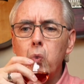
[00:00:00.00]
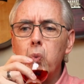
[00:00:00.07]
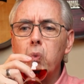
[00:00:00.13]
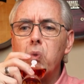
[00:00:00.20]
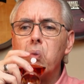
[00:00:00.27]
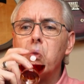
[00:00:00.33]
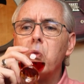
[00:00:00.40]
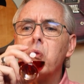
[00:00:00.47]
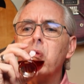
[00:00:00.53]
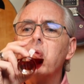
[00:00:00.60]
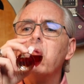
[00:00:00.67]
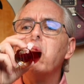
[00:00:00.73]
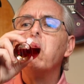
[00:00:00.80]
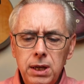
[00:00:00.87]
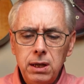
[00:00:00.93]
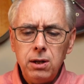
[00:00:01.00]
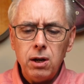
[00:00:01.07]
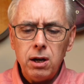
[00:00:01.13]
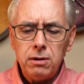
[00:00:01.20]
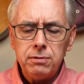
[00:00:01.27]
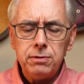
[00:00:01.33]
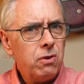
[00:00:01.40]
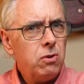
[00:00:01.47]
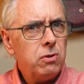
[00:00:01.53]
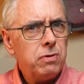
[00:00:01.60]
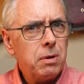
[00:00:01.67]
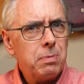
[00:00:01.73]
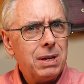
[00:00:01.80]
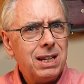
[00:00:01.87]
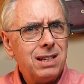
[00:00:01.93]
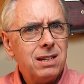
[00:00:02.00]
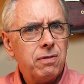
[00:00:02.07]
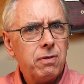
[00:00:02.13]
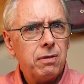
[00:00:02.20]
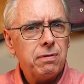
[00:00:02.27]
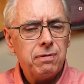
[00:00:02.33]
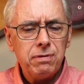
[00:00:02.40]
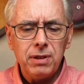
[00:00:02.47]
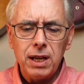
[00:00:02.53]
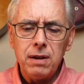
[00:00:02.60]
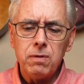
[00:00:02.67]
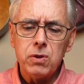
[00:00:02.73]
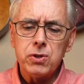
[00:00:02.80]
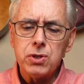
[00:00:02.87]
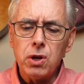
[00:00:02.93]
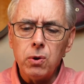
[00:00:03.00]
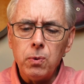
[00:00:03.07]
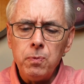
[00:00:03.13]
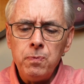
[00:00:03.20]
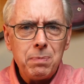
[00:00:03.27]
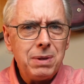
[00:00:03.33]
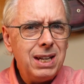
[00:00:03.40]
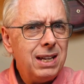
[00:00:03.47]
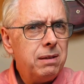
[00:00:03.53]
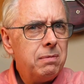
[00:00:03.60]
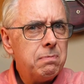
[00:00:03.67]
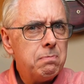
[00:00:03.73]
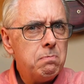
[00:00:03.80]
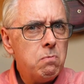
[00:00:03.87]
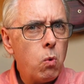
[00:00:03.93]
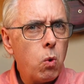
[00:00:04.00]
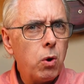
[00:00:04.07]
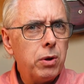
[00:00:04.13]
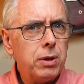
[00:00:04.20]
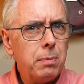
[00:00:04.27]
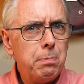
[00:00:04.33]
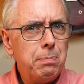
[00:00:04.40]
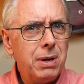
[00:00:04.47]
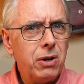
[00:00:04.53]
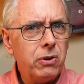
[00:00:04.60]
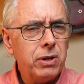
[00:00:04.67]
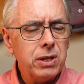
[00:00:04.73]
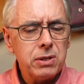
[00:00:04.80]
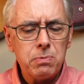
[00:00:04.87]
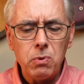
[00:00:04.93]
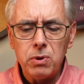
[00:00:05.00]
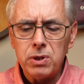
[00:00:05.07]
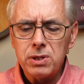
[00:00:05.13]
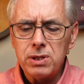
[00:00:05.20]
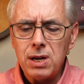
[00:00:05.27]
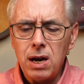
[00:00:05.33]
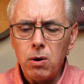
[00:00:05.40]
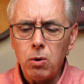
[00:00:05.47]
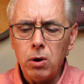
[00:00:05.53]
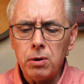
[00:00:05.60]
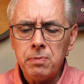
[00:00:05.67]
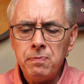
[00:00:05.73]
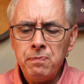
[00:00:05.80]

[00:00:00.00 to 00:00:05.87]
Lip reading: And it did take some of the heat off. I don't know if I'm getting different flavors though. I'm getting more of the bitterness, more of the sour,